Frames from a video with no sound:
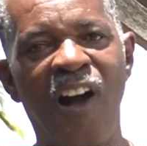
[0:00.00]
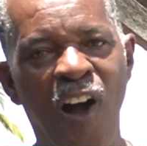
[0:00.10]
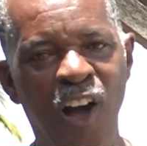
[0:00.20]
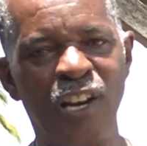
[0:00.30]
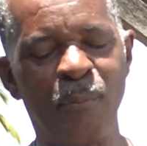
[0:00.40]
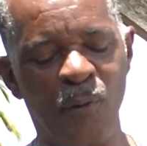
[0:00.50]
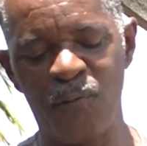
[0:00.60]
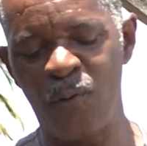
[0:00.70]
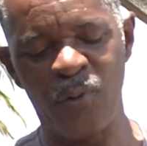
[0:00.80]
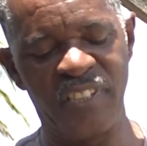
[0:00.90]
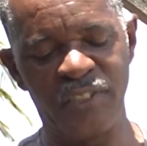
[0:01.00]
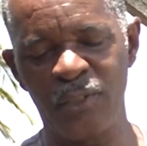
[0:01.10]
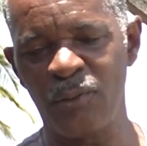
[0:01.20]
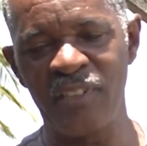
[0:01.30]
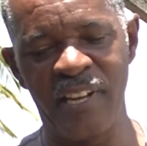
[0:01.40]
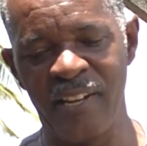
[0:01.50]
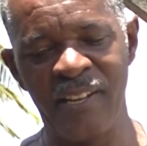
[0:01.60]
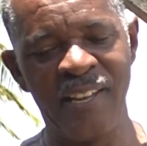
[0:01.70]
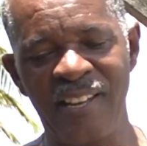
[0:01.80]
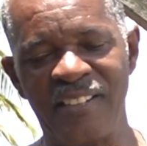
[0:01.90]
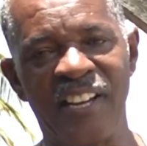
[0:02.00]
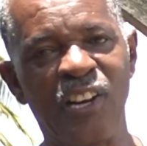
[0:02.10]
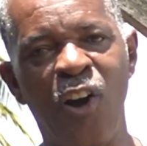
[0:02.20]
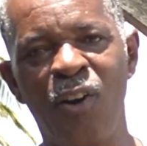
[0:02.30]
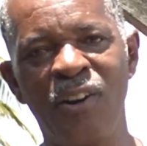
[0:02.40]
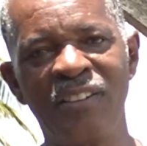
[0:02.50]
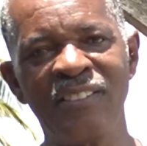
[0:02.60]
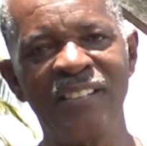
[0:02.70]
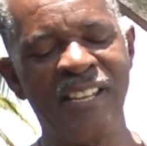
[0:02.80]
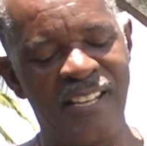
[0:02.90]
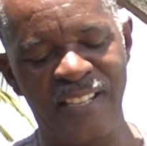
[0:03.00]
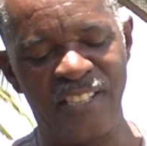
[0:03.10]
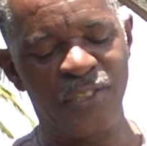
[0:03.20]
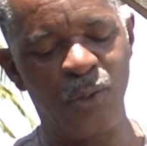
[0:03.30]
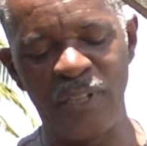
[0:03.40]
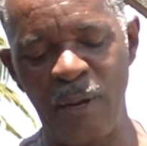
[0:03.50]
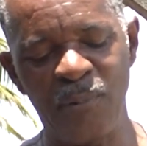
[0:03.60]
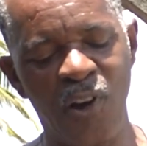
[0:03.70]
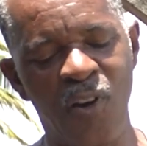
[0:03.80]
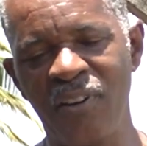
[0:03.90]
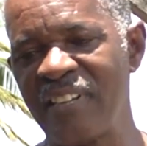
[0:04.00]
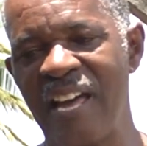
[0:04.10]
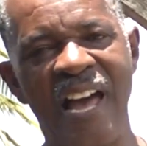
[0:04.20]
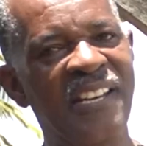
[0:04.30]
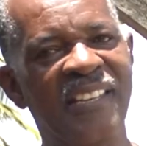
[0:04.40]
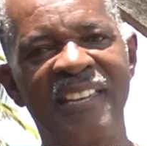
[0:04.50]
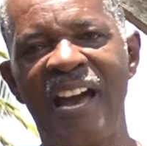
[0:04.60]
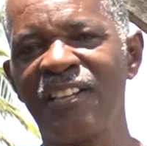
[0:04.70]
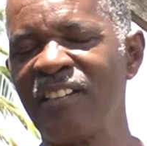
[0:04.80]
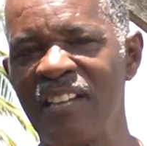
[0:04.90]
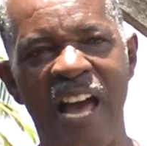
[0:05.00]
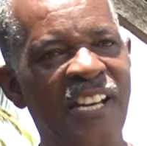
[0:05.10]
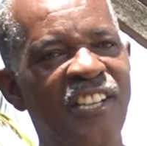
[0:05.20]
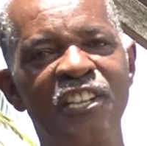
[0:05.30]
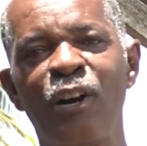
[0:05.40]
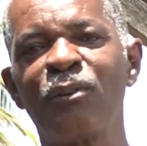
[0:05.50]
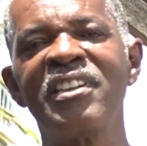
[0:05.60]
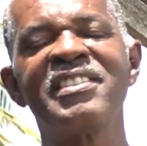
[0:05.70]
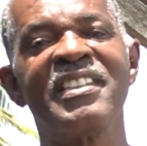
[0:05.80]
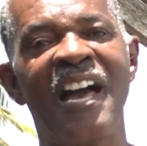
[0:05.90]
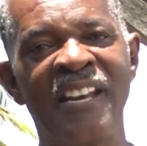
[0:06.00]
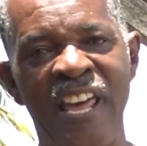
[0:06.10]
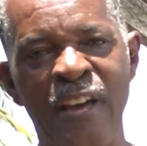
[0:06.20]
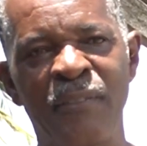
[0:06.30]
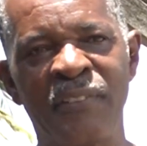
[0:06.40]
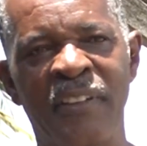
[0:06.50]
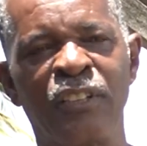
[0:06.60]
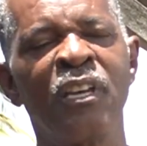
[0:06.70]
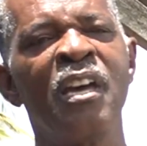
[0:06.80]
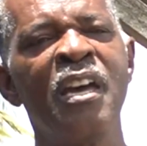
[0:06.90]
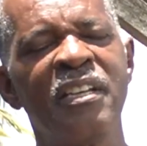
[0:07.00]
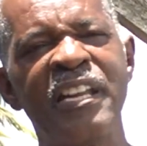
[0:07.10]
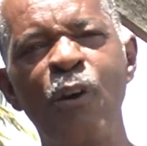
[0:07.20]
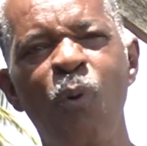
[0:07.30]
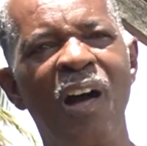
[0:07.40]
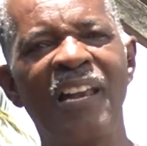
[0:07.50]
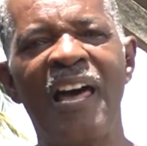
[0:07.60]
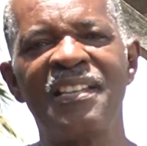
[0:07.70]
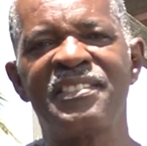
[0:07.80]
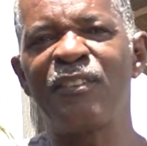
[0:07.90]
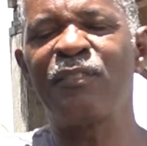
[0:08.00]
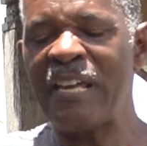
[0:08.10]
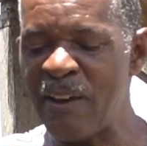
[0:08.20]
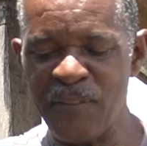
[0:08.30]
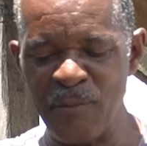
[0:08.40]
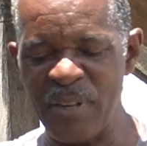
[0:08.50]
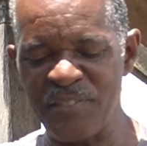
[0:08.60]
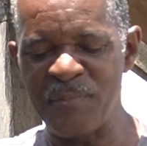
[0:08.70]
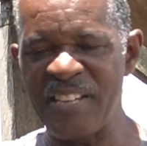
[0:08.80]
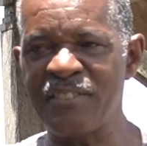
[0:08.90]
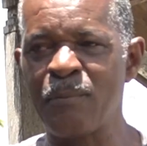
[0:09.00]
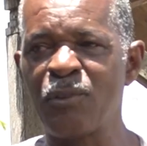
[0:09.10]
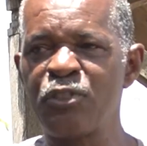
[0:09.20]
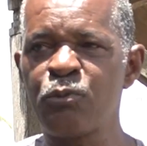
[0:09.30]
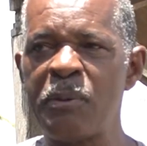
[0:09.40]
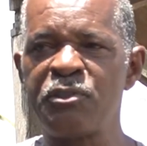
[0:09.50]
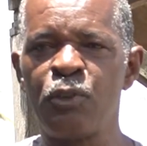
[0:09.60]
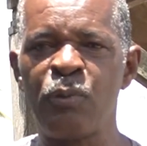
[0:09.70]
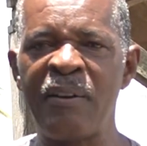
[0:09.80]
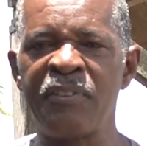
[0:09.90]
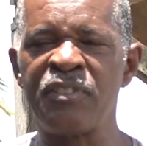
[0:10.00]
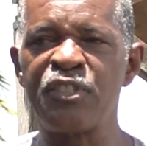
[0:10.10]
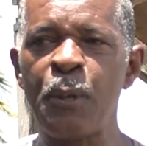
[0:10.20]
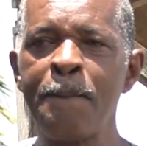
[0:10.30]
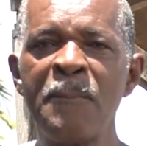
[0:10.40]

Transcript: All about food. He took the corn, he sold them corn, he had the cattle, he had the donkeys, he had everything. Then one last thing, if I must make some scriptural reference.